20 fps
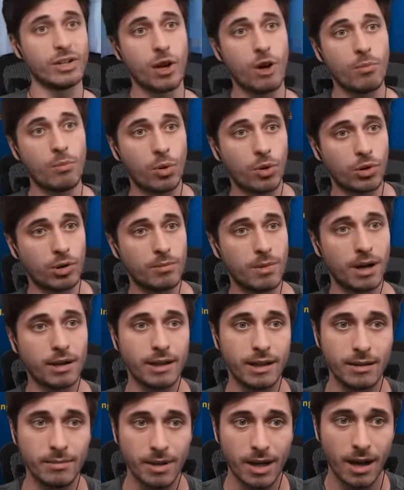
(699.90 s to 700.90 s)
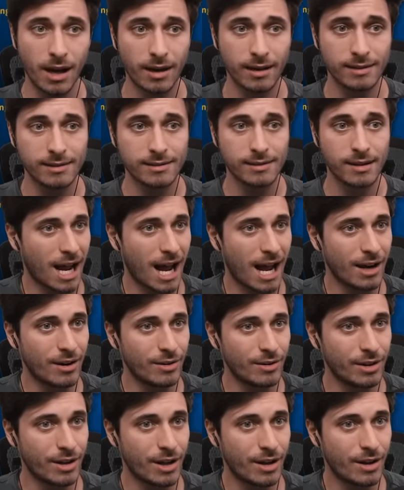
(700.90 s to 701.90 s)
go Mortar Monkey, to be honest. I
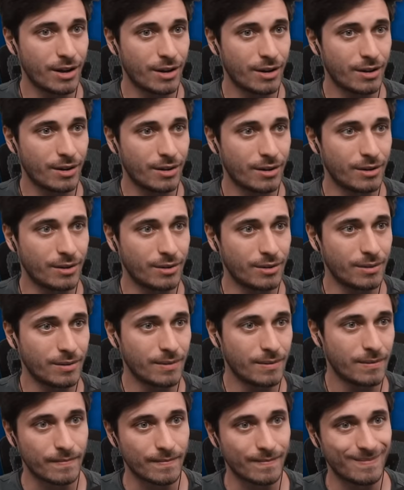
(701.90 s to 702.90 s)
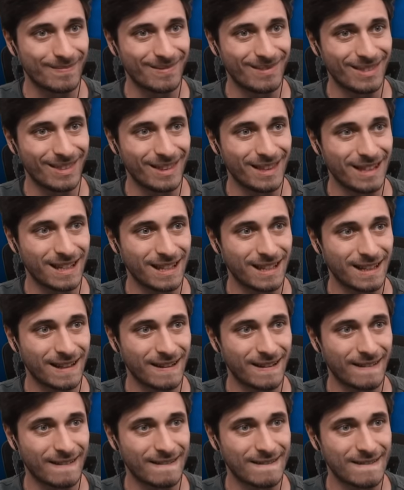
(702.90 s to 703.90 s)
don't know.
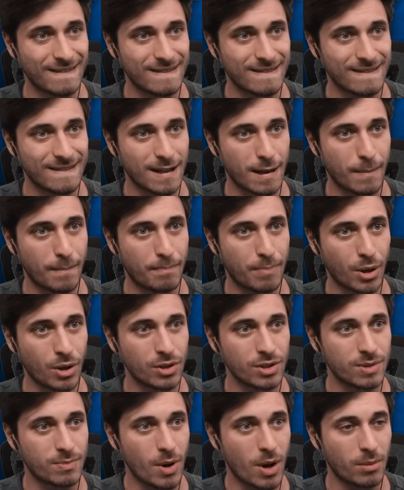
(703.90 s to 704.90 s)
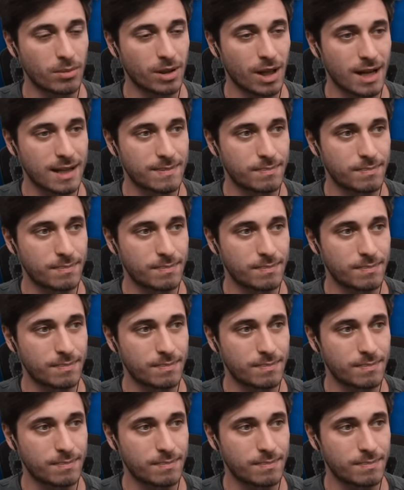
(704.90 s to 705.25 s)
Mm, burns Moab class